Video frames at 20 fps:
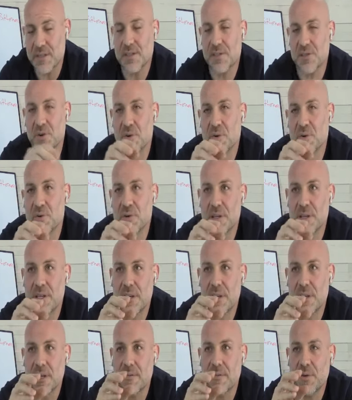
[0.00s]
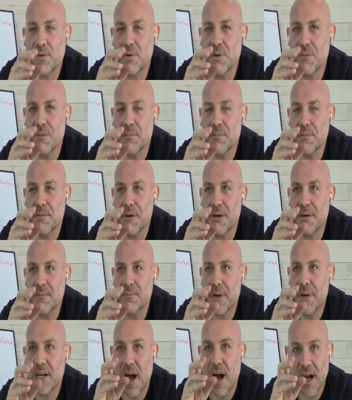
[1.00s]
So if you were to
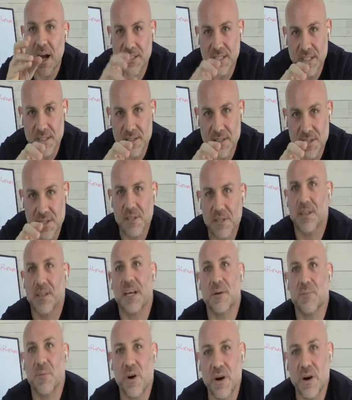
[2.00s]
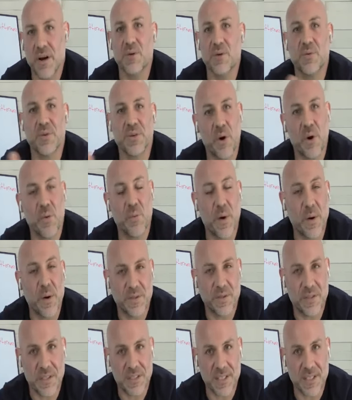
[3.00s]
make cocktails, like a margarita would go well
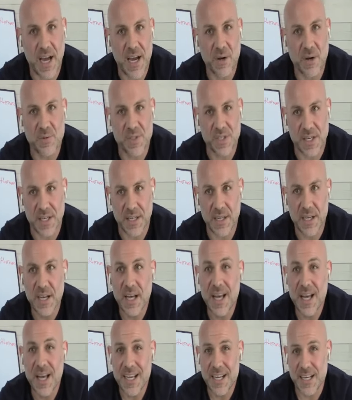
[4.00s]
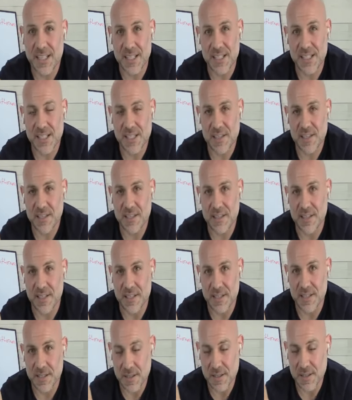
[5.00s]
with the Thai cuisine because it's
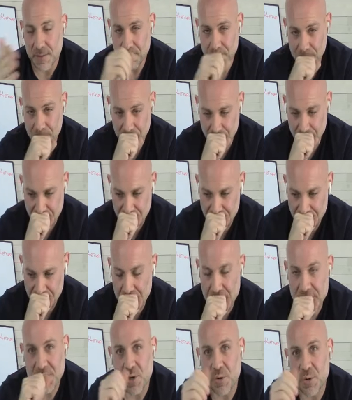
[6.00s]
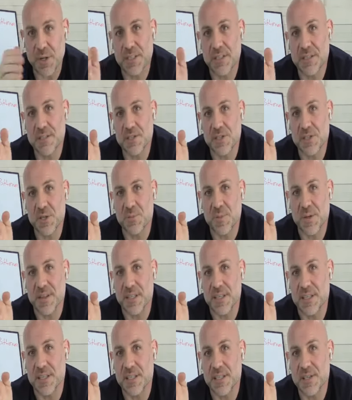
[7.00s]
the
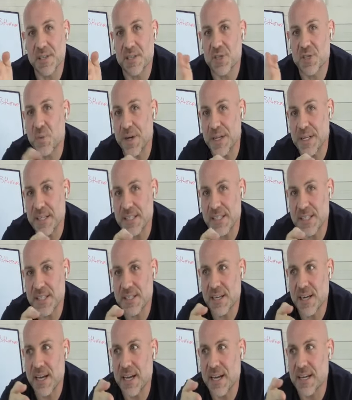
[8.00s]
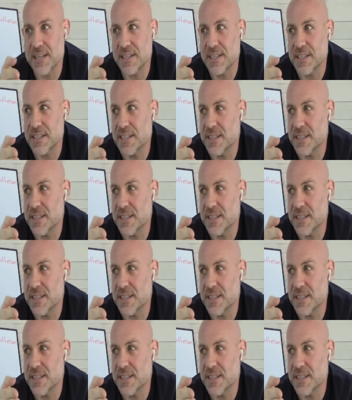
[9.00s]
sweetness and